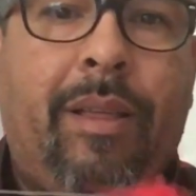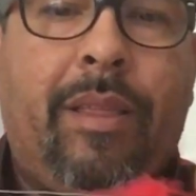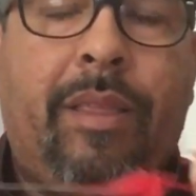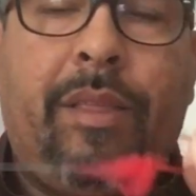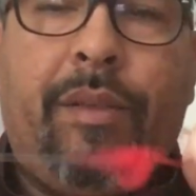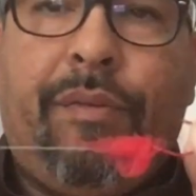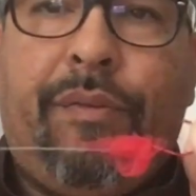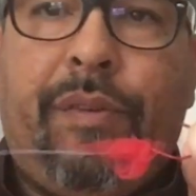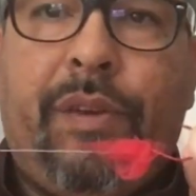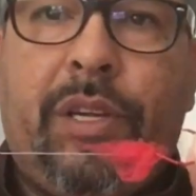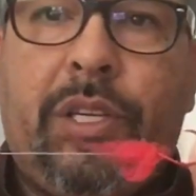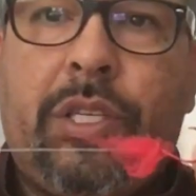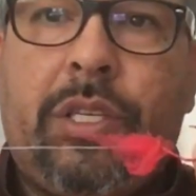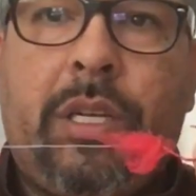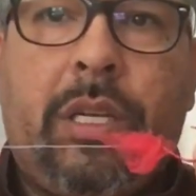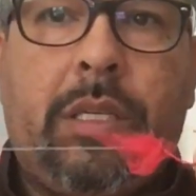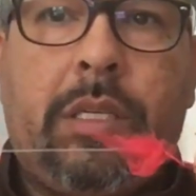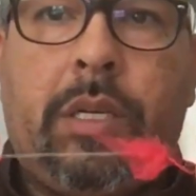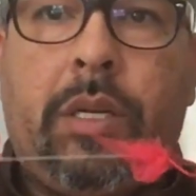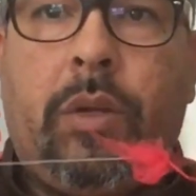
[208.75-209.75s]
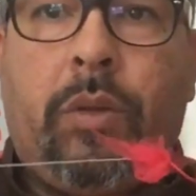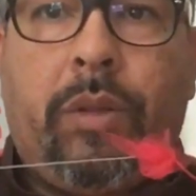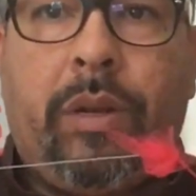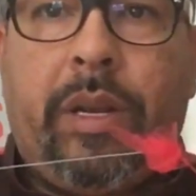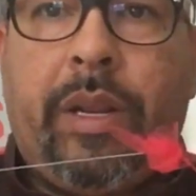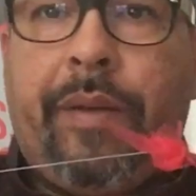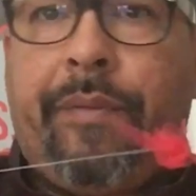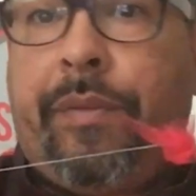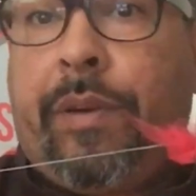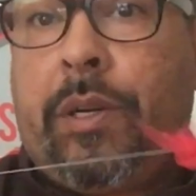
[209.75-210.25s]
the fish doesn't know the
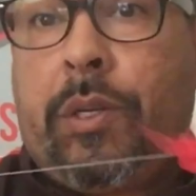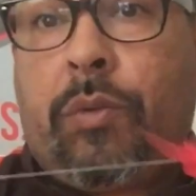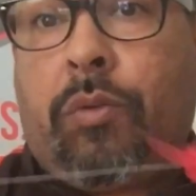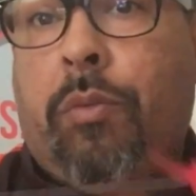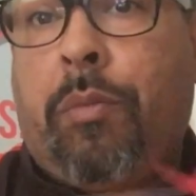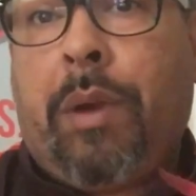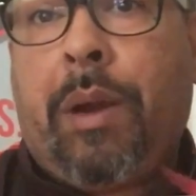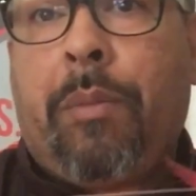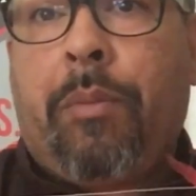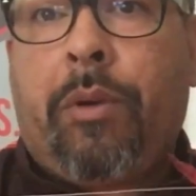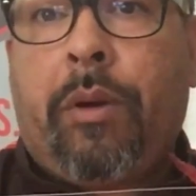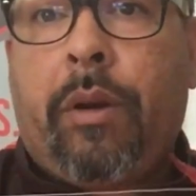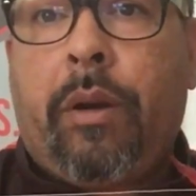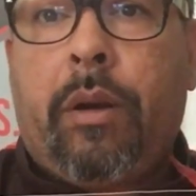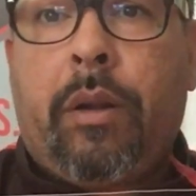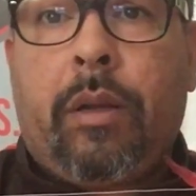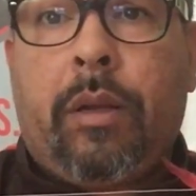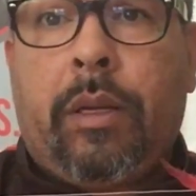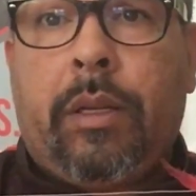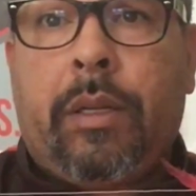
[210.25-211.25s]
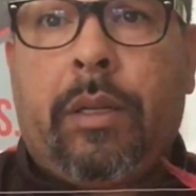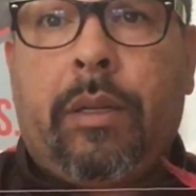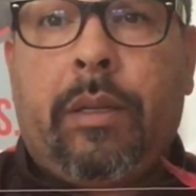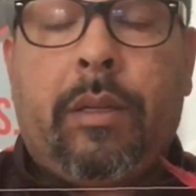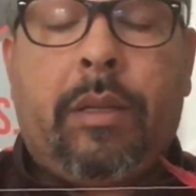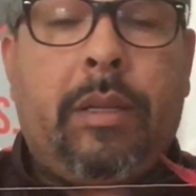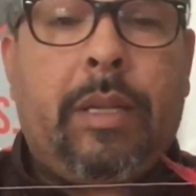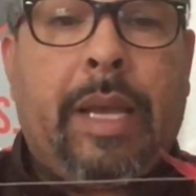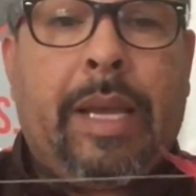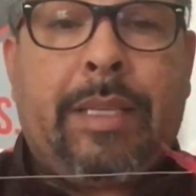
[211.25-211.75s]
difference. Remember,
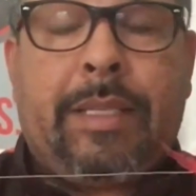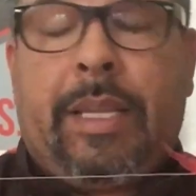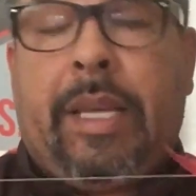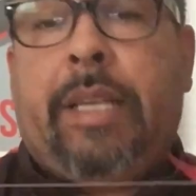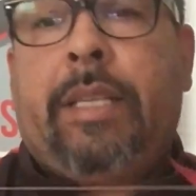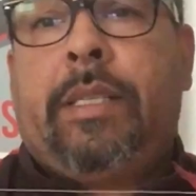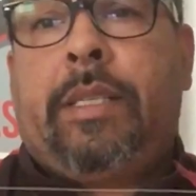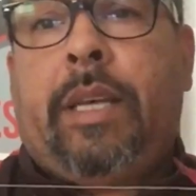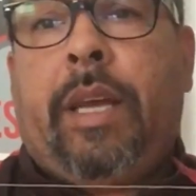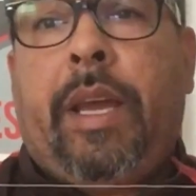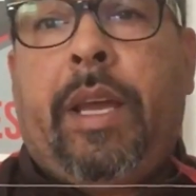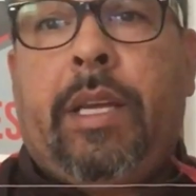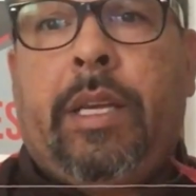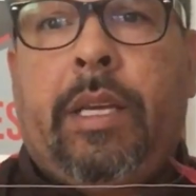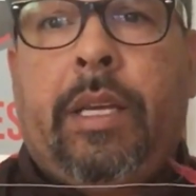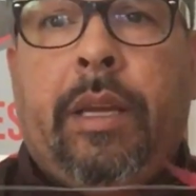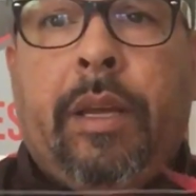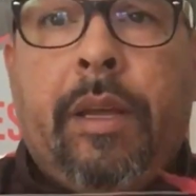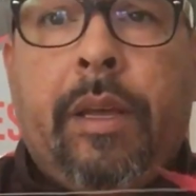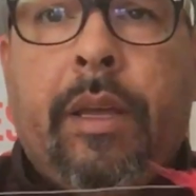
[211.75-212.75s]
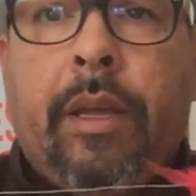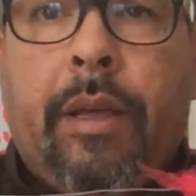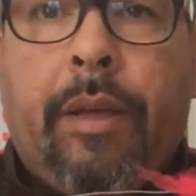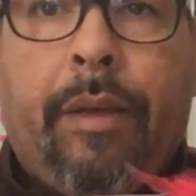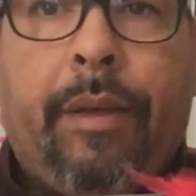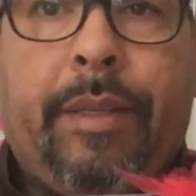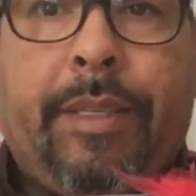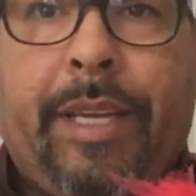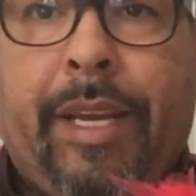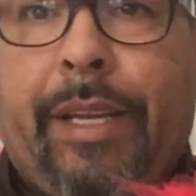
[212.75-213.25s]
as they say,
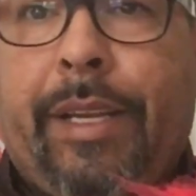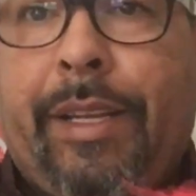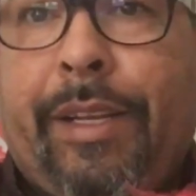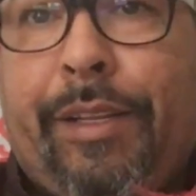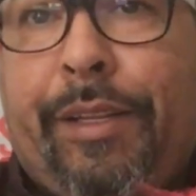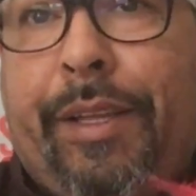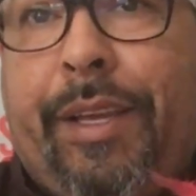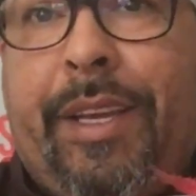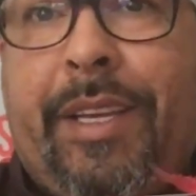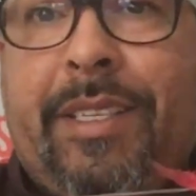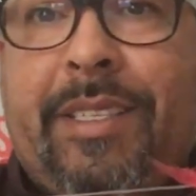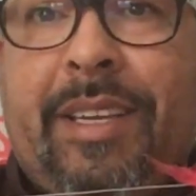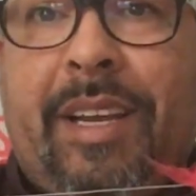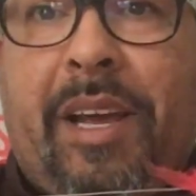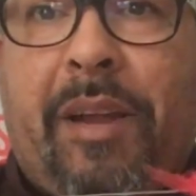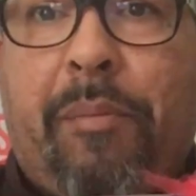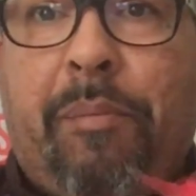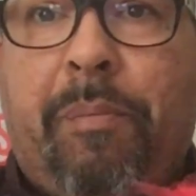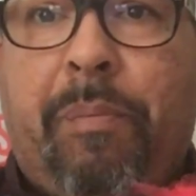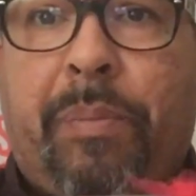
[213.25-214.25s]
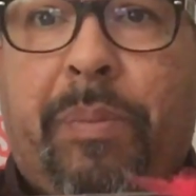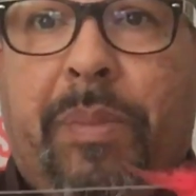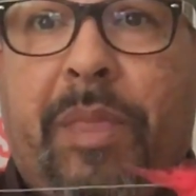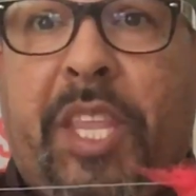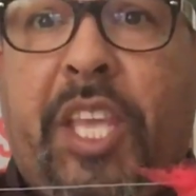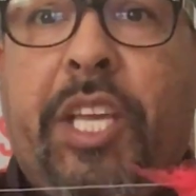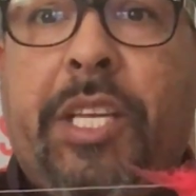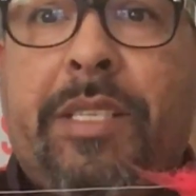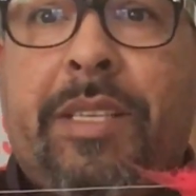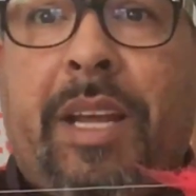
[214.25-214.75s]
technically he's not
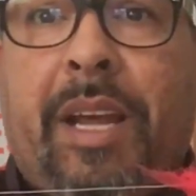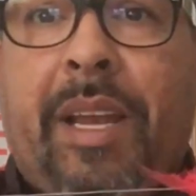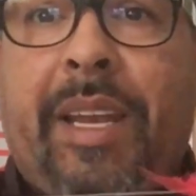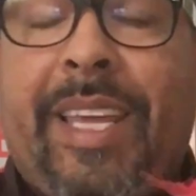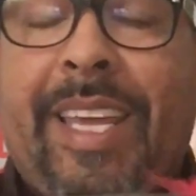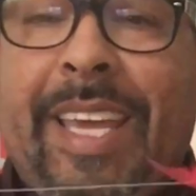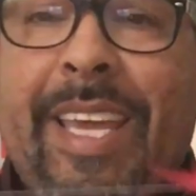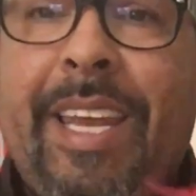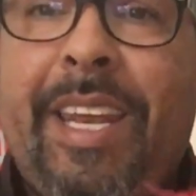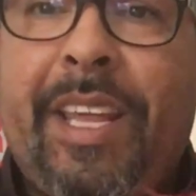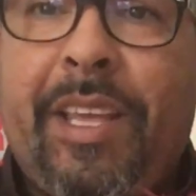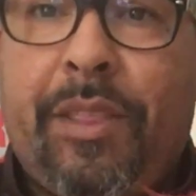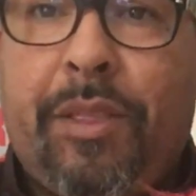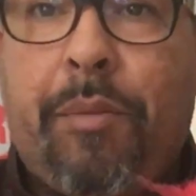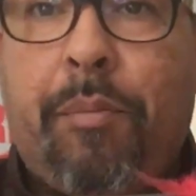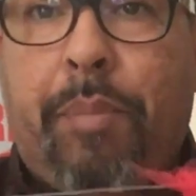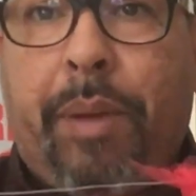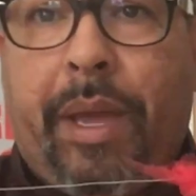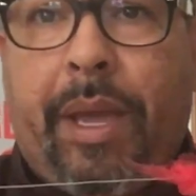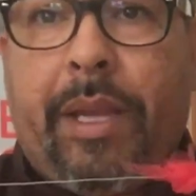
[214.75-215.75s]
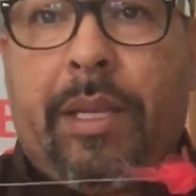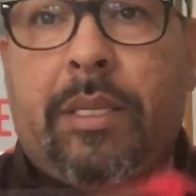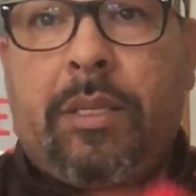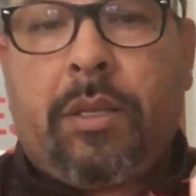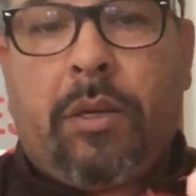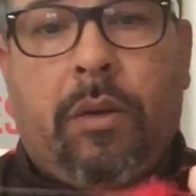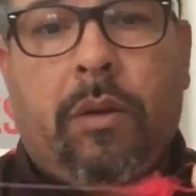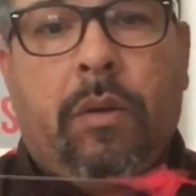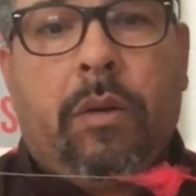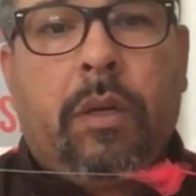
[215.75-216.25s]
eating the bait,
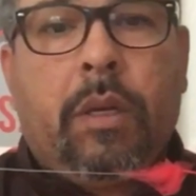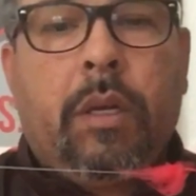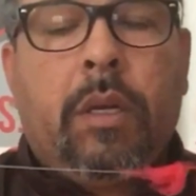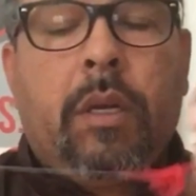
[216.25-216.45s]
so